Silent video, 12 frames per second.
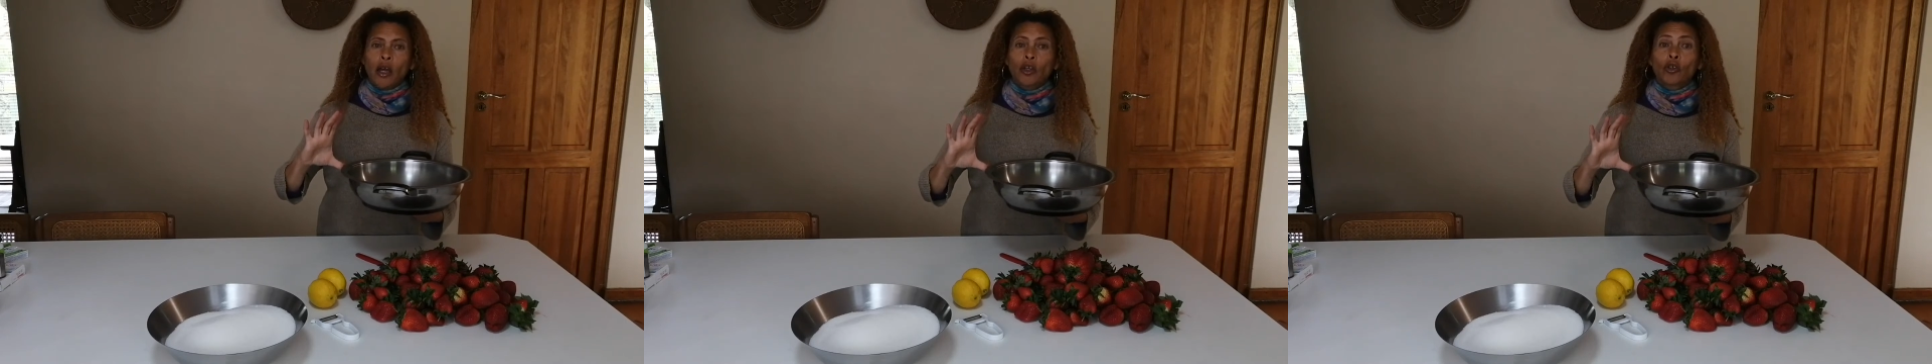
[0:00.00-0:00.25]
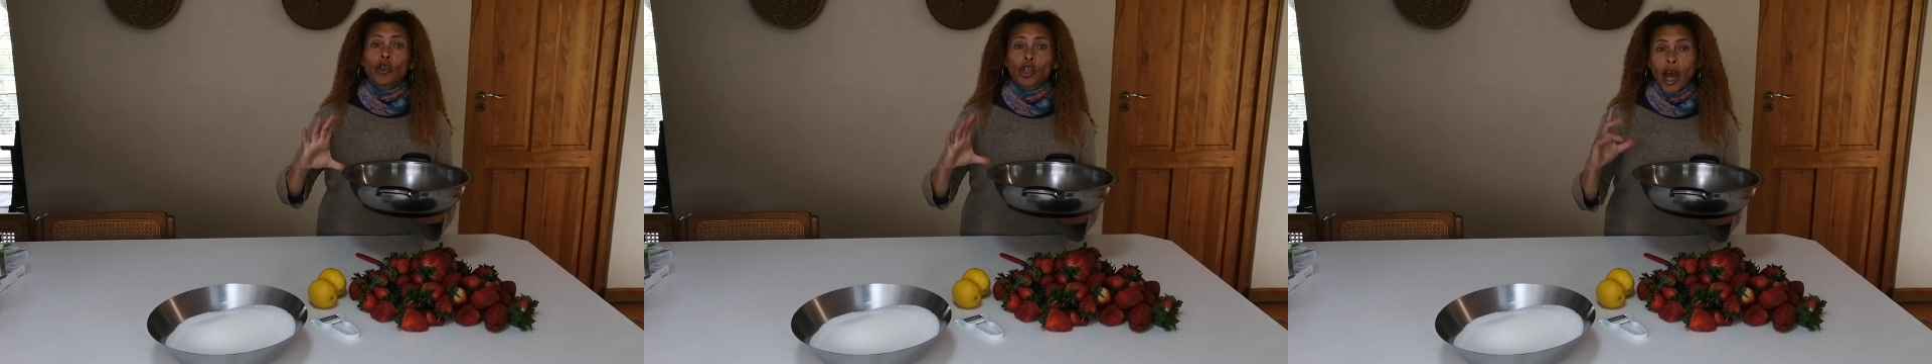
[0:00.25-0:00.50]

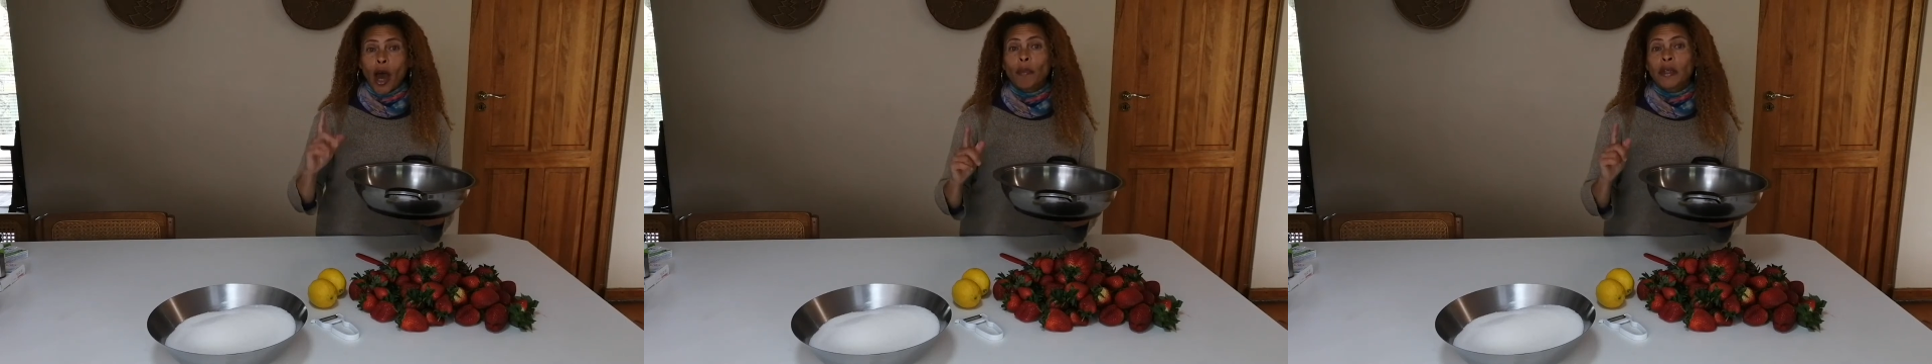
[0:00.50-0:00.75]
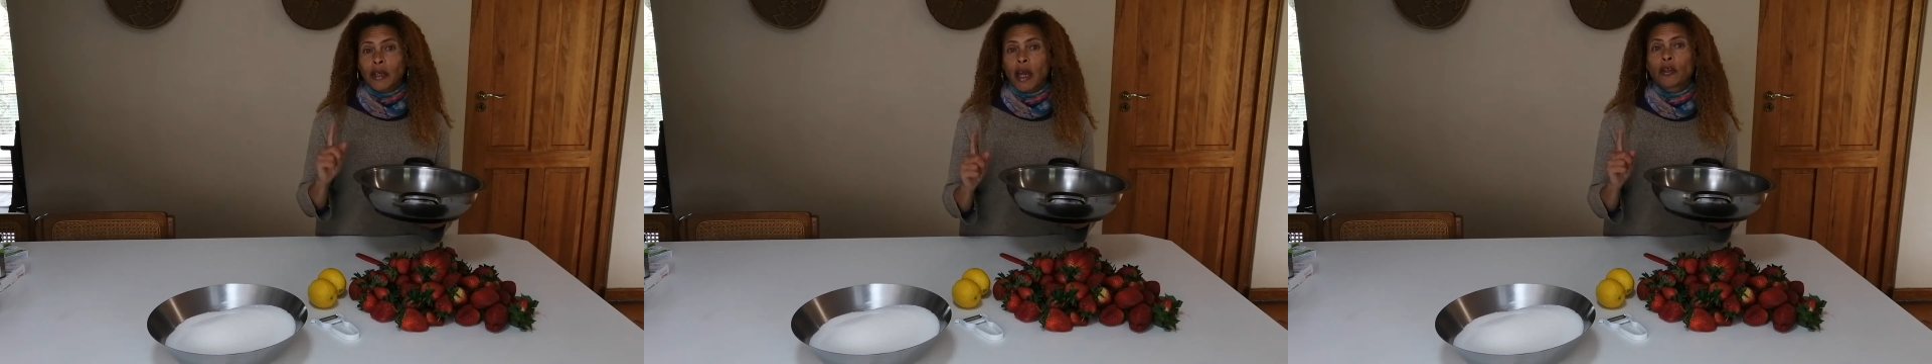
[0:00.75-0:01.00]
Your jam
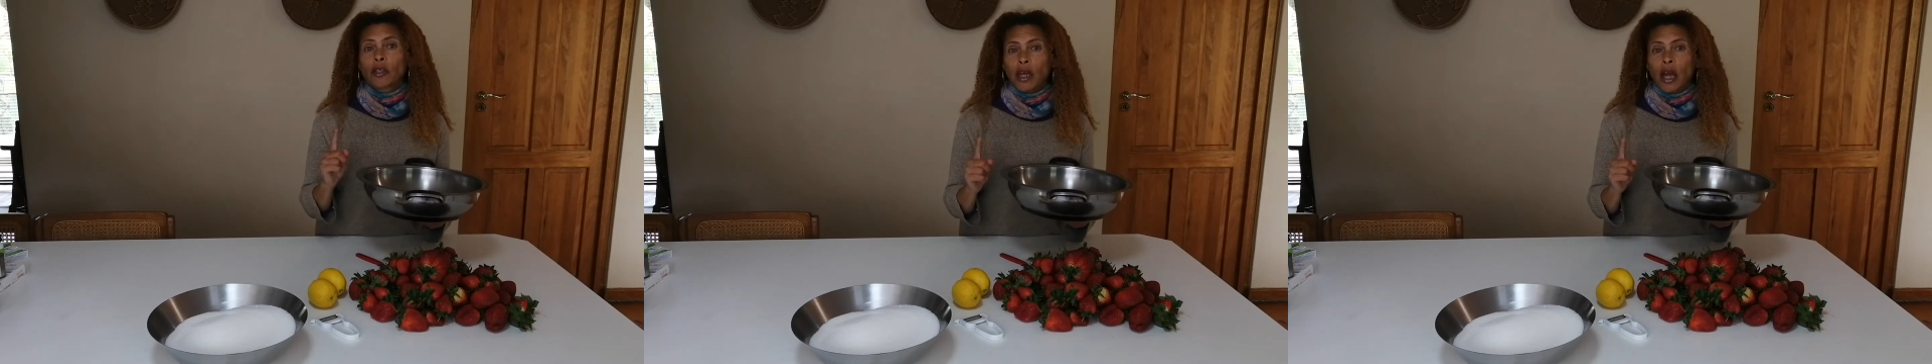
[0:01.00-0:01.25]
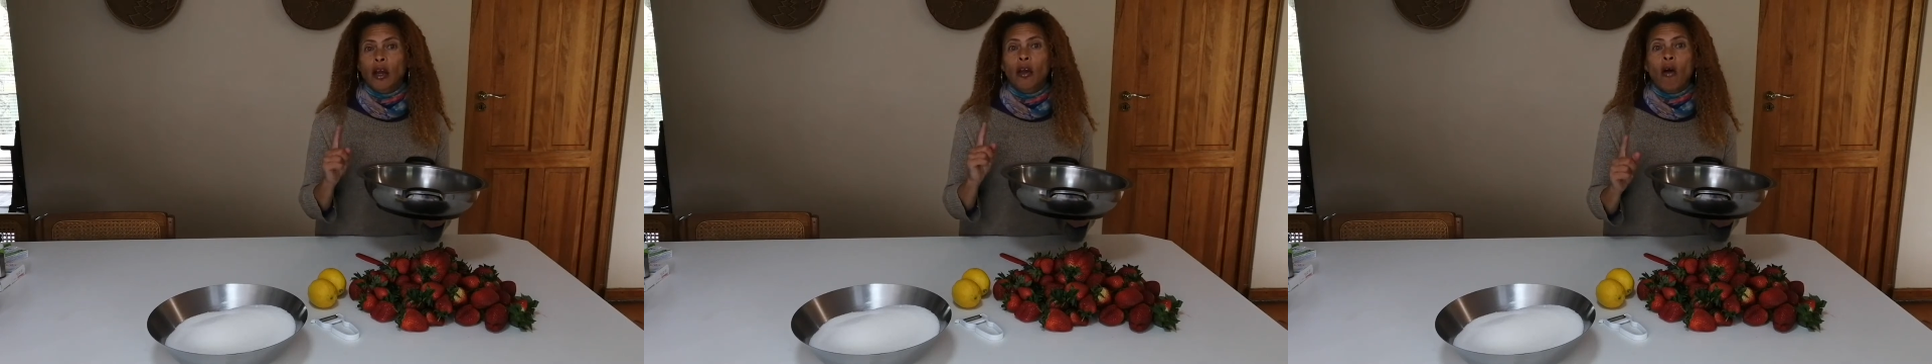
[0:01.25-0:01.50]
is going to
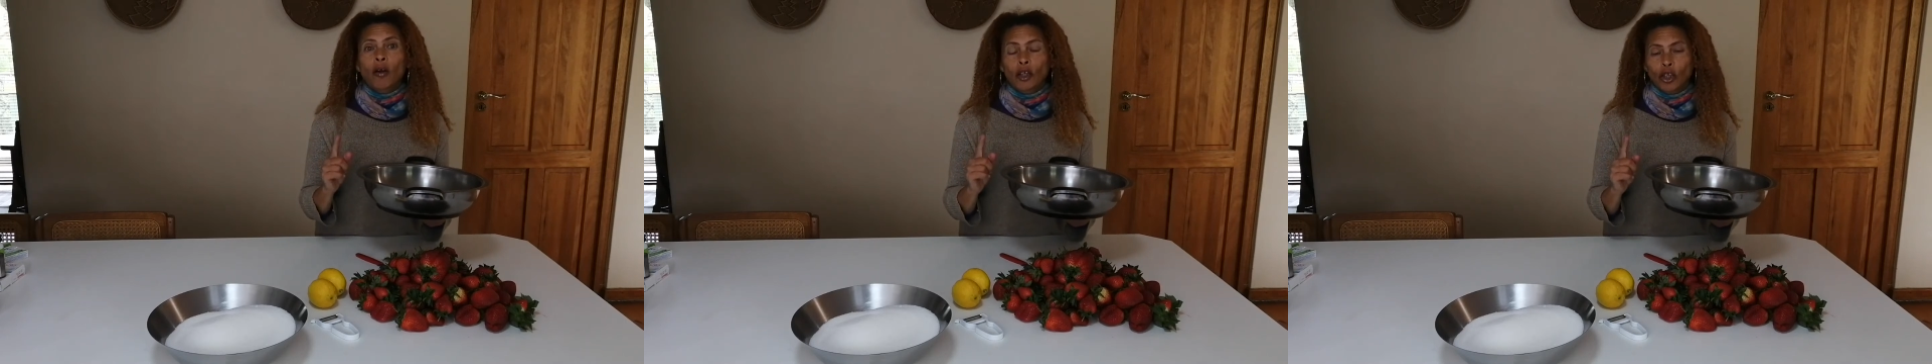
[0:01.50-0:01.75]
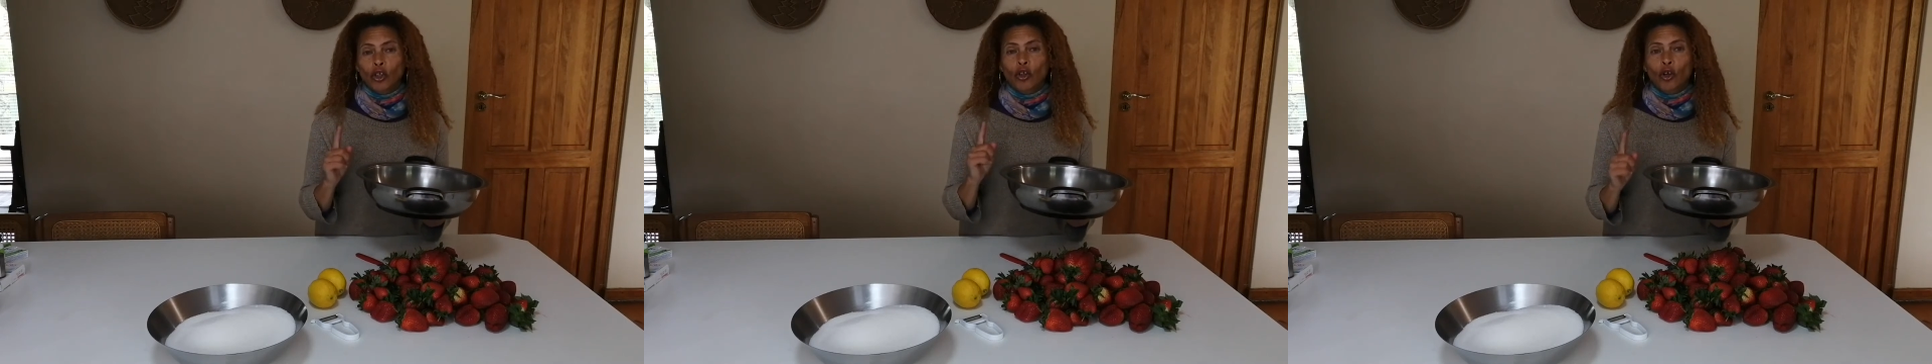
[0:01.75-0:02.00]
take longer
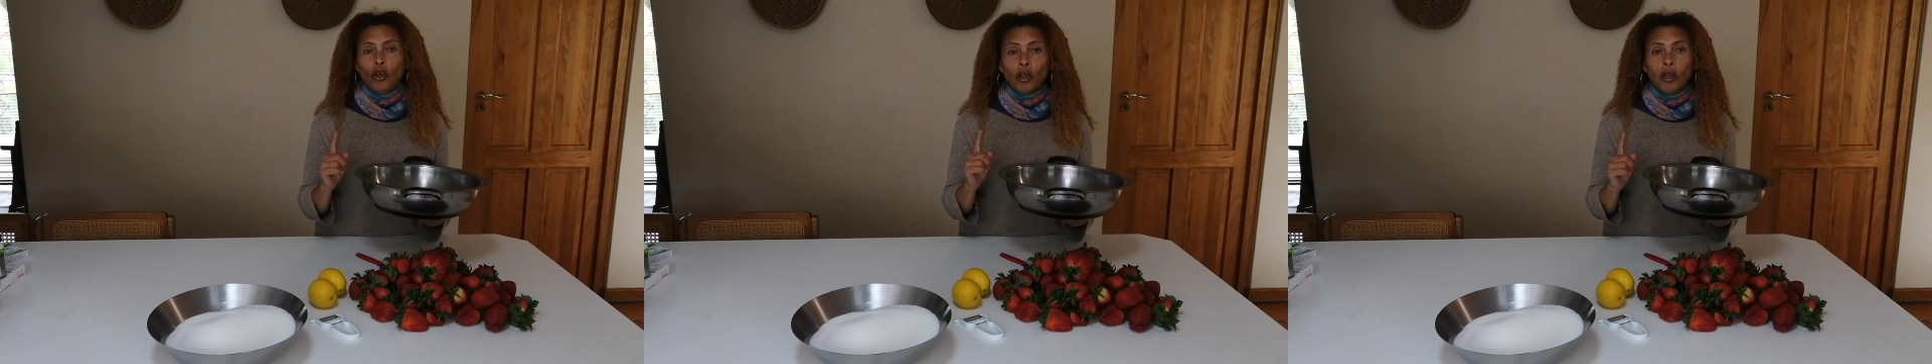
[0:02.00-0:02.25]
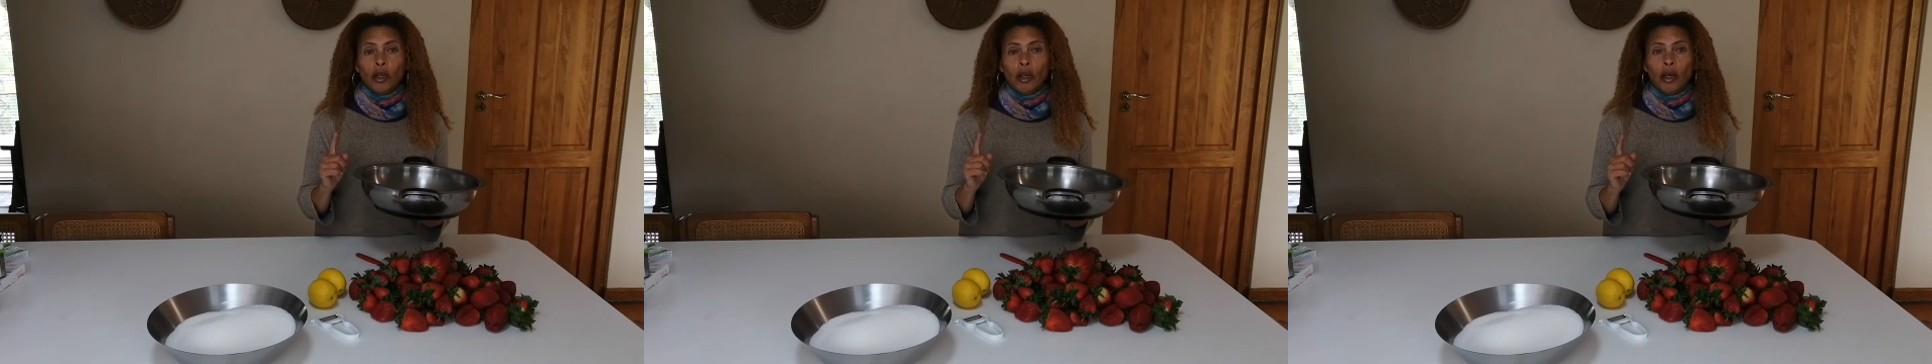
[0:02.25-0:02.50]
to
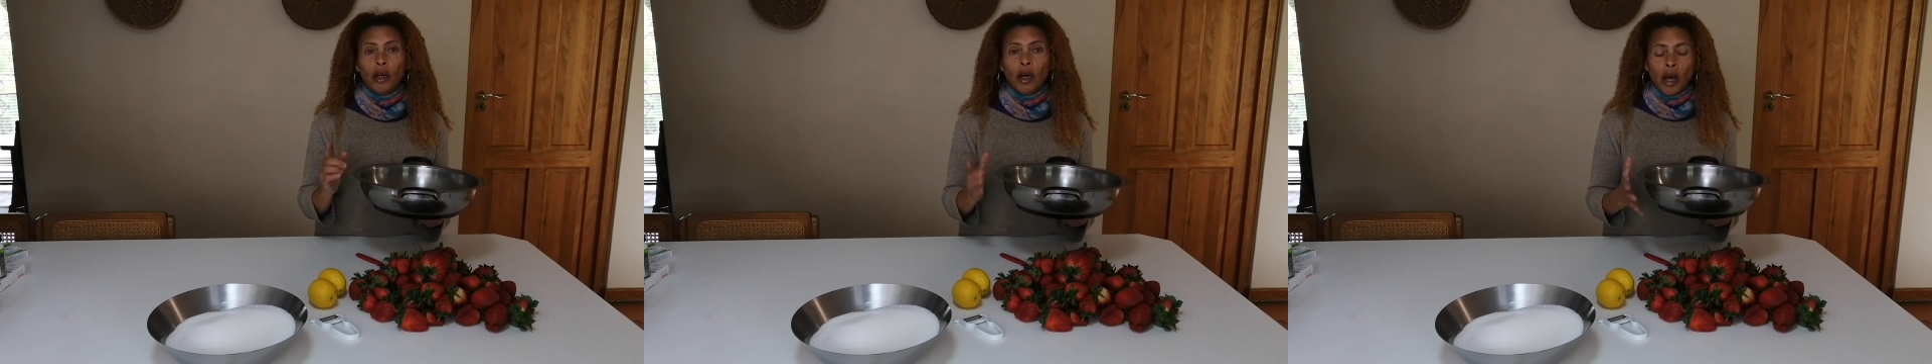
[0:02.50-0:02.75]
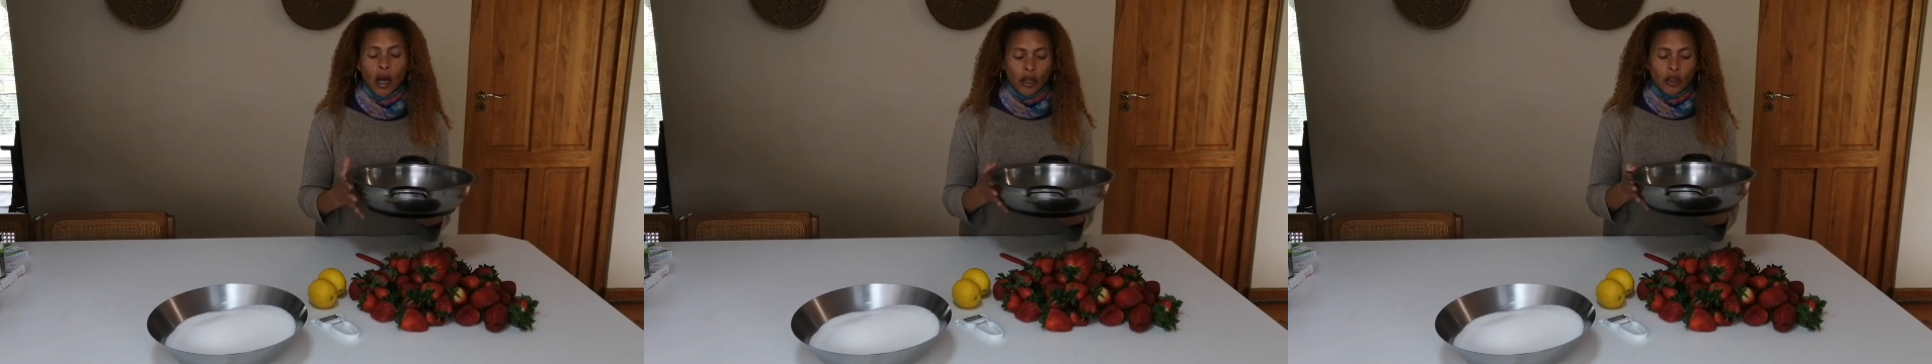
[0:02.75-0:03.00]
cook,
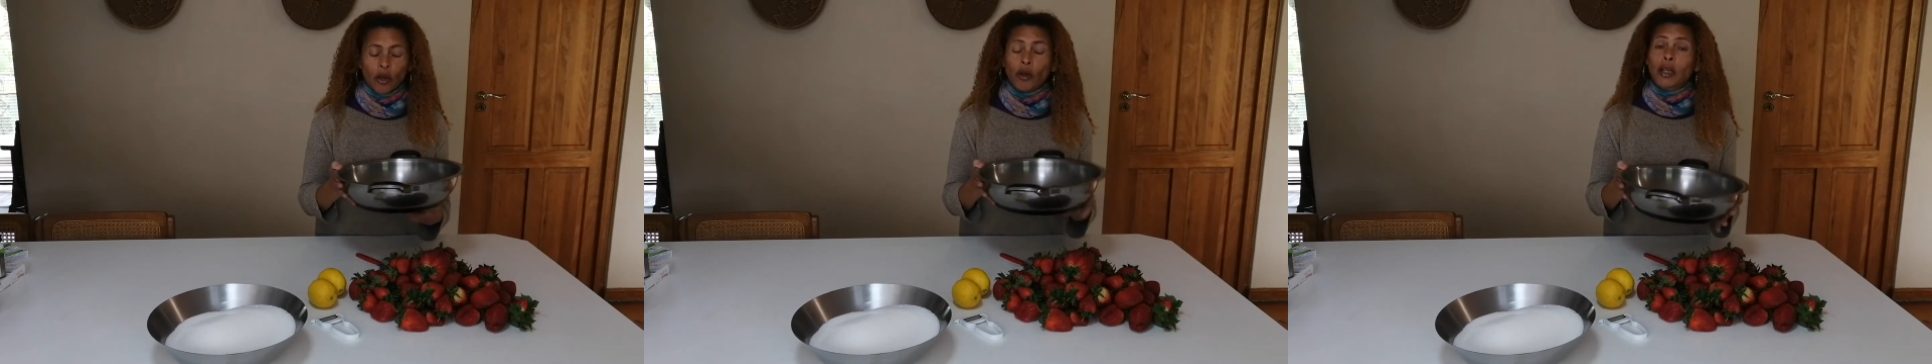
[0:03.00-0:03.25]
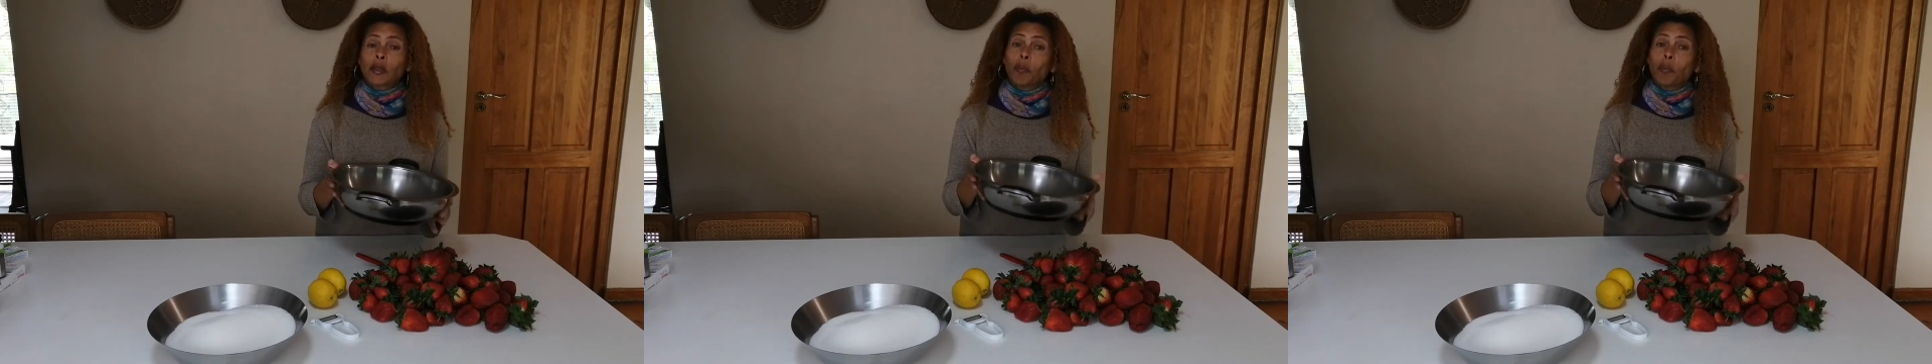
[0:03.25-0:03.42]
so it's